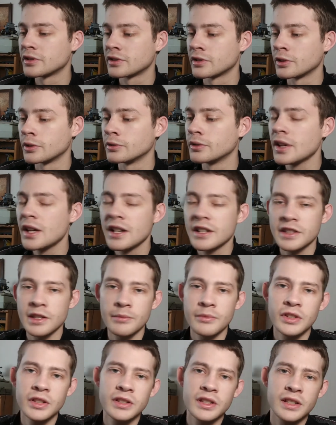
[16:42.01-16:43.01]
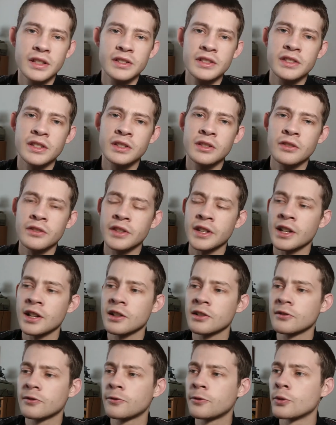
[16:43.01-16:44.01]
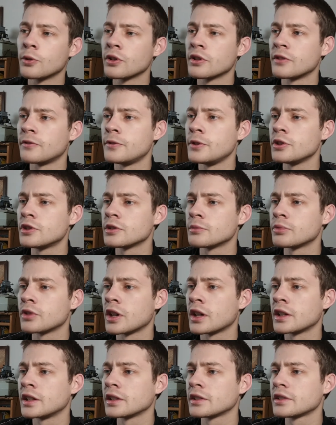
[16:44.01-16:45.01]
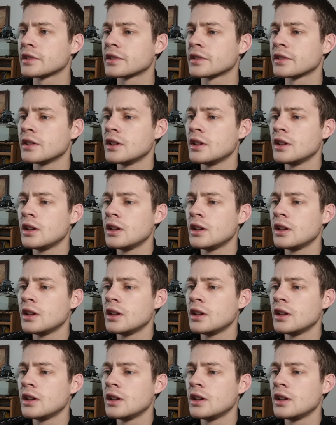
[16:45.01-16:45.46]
So something to consider there for the future products.